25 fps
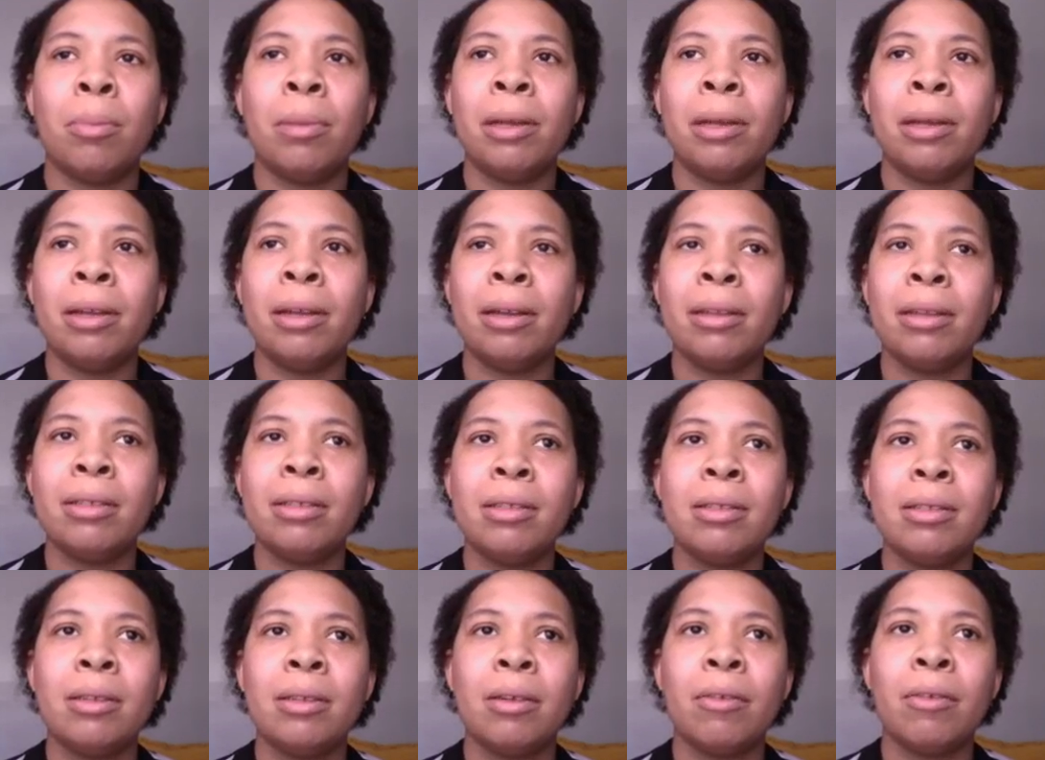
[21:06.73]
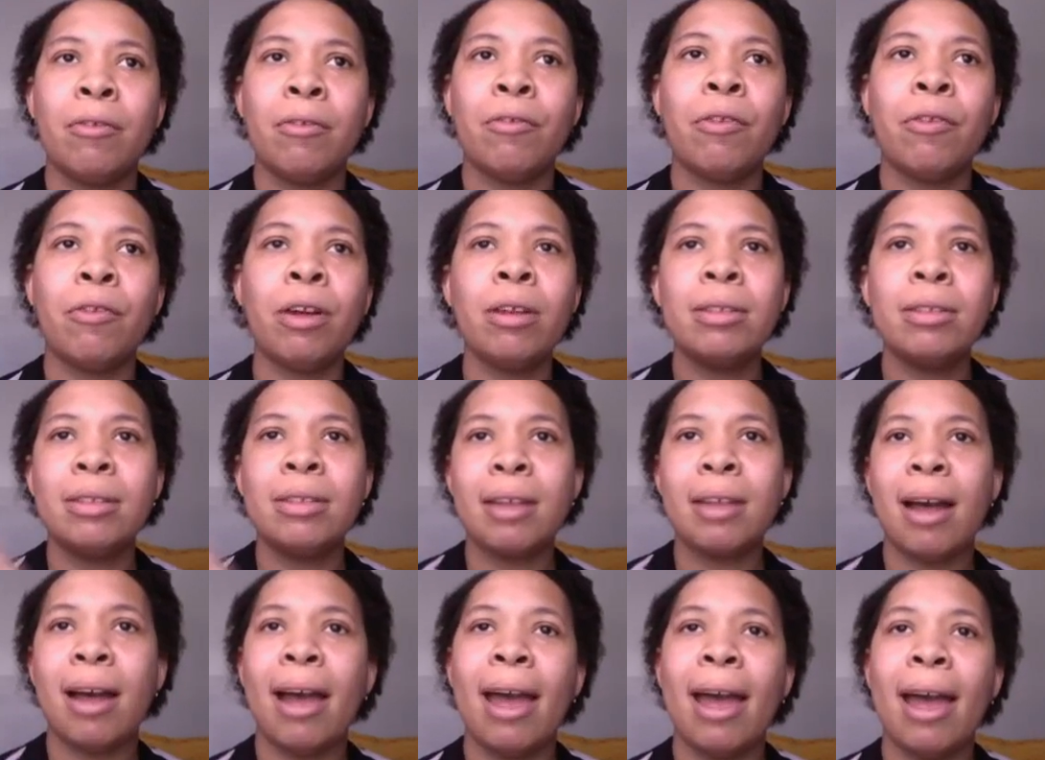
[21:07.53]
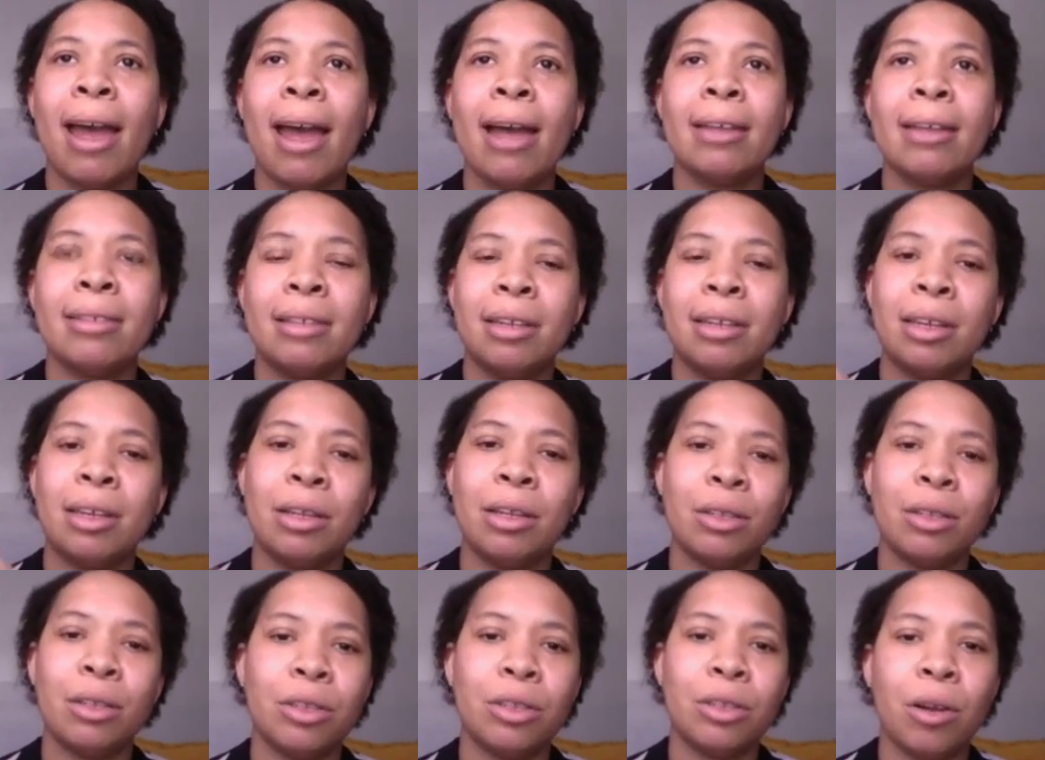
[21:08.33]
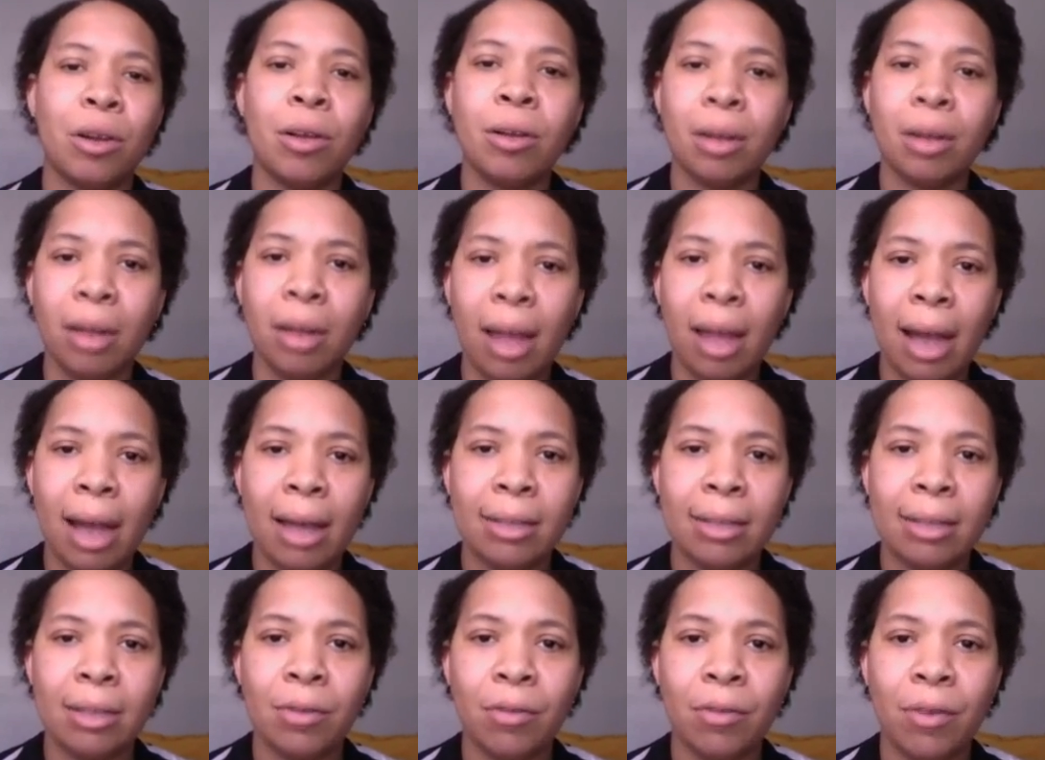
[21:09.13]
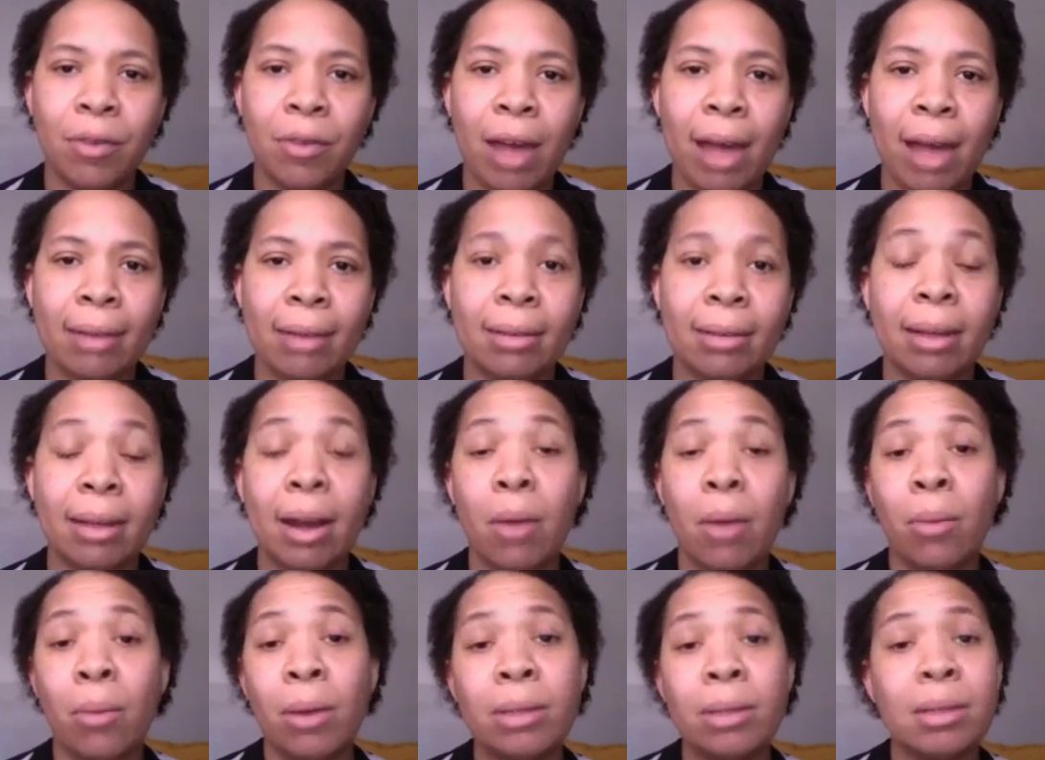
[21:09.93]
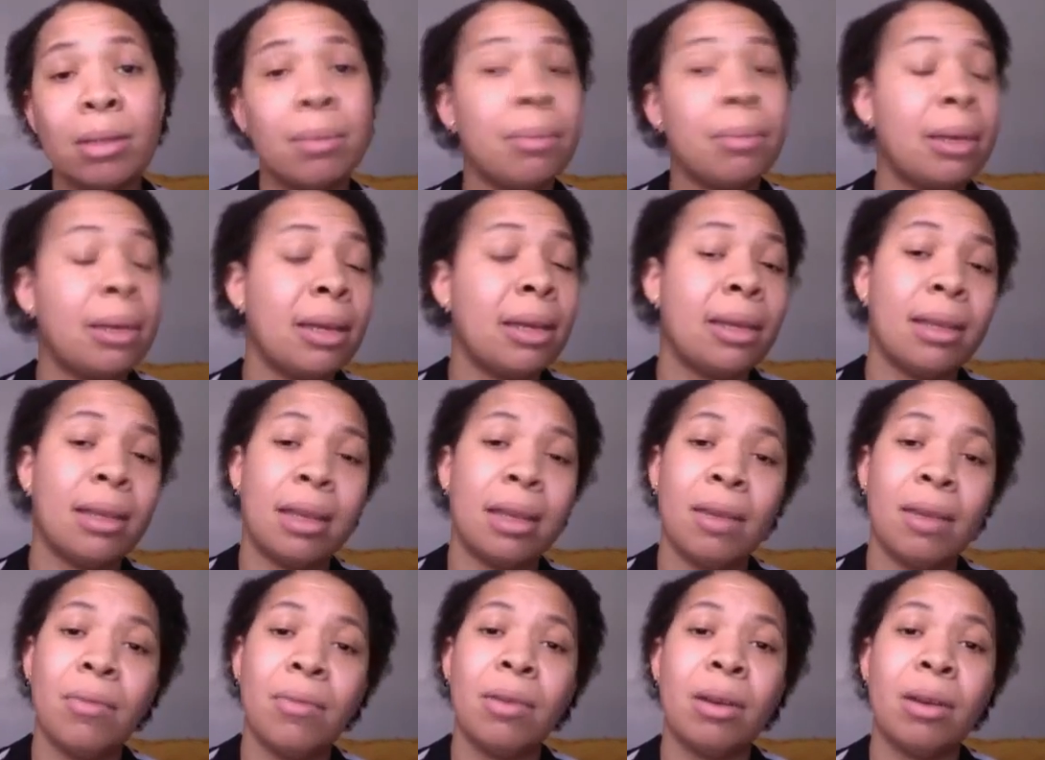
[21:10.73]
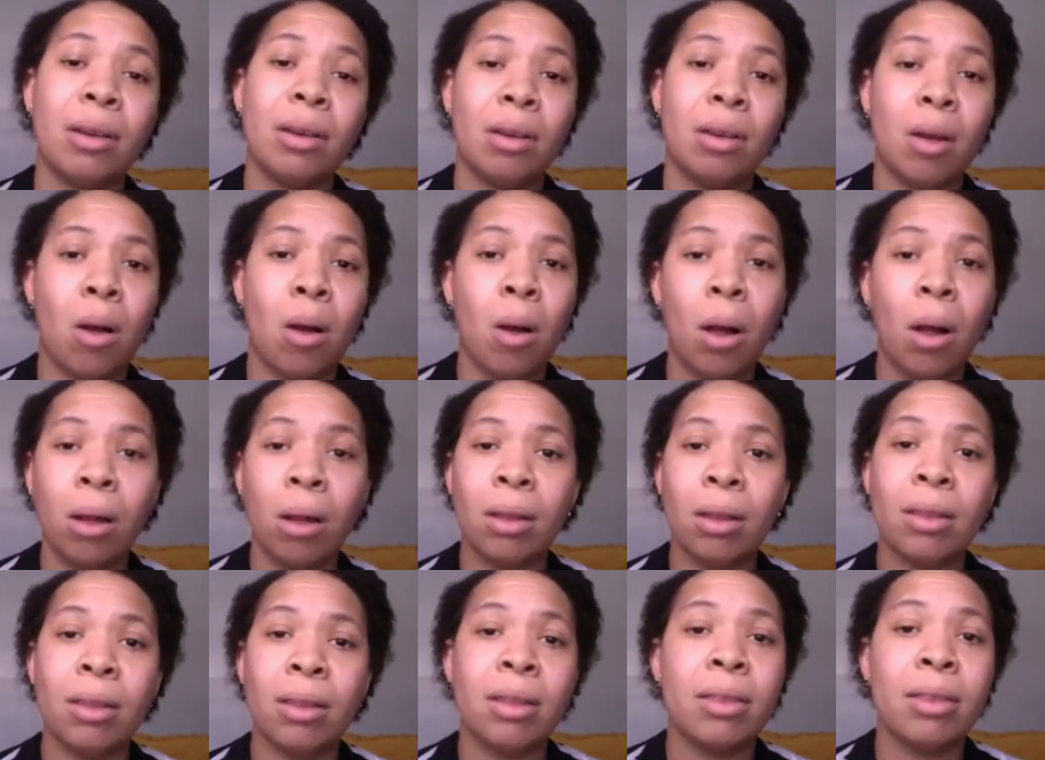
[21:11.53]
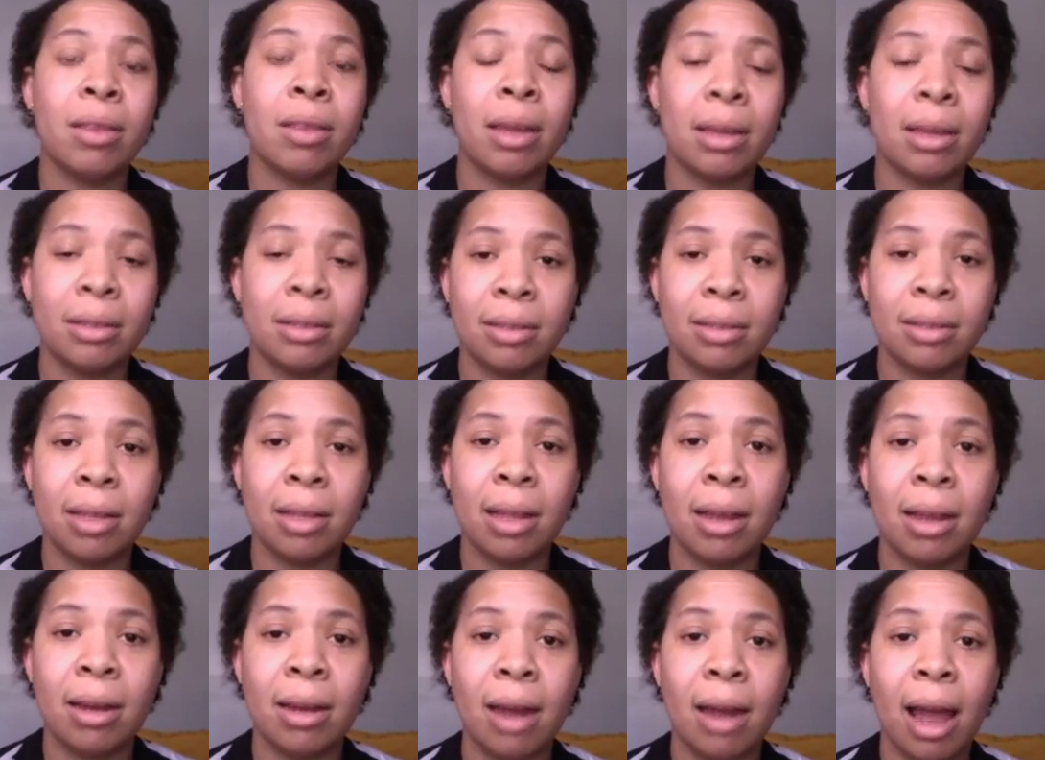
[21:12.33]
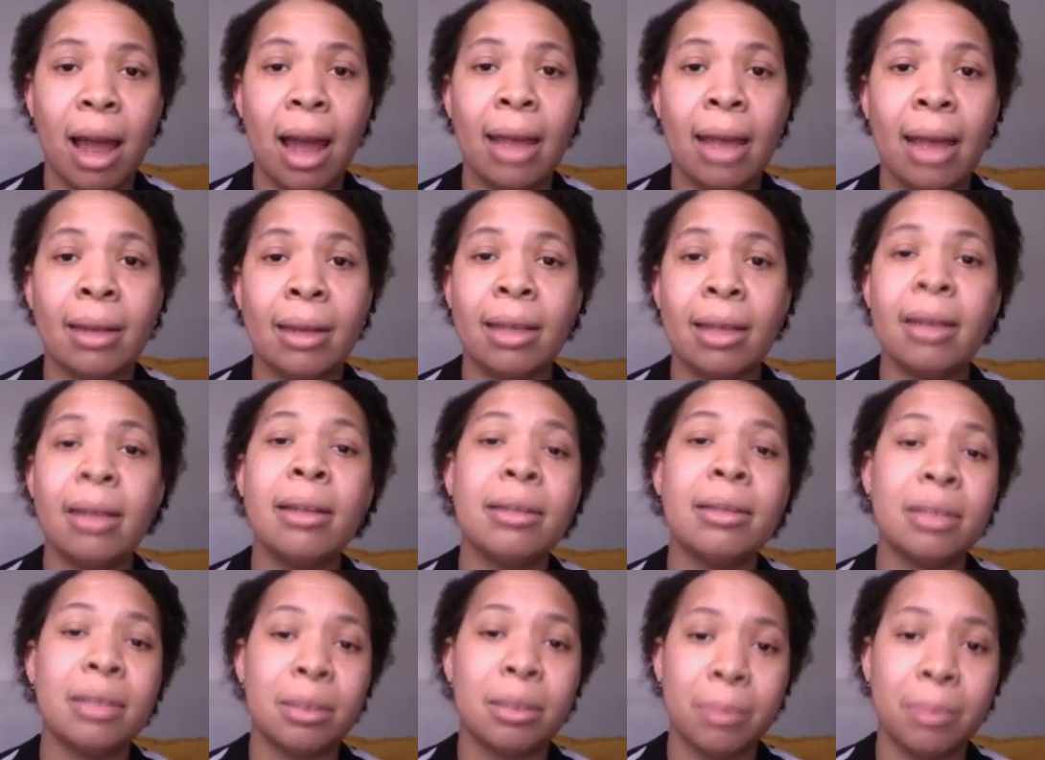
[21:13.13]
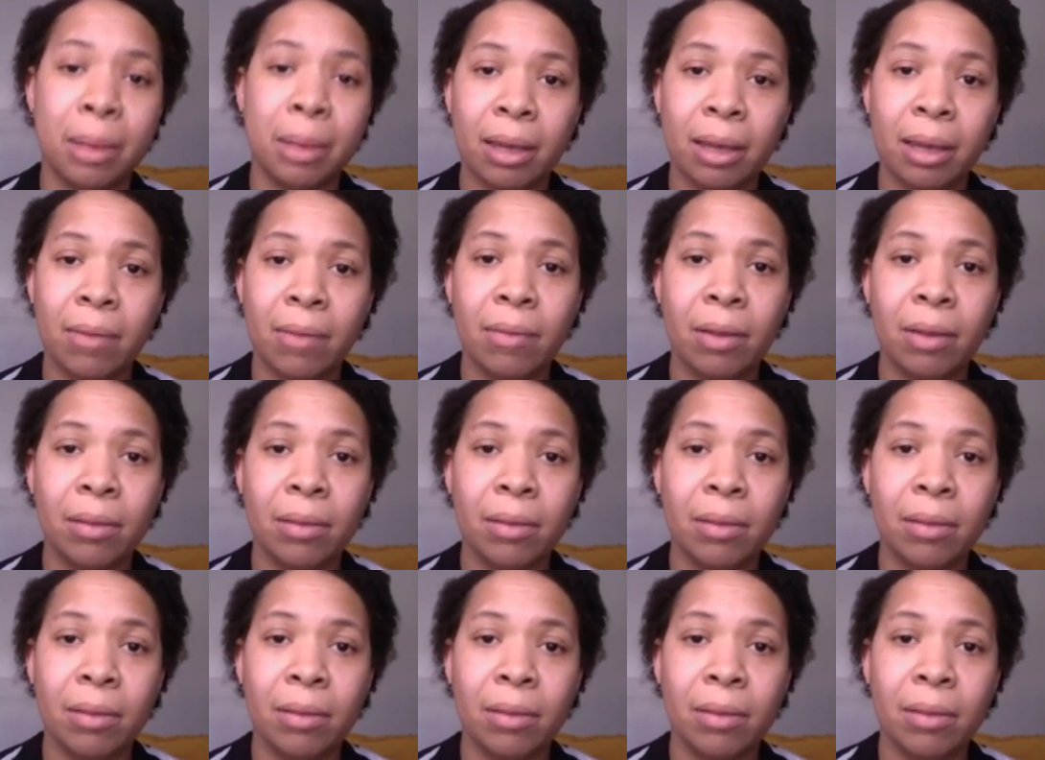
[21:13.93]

because first I had to internalize the fact that I wasn't being given all of the things that I needed to be given.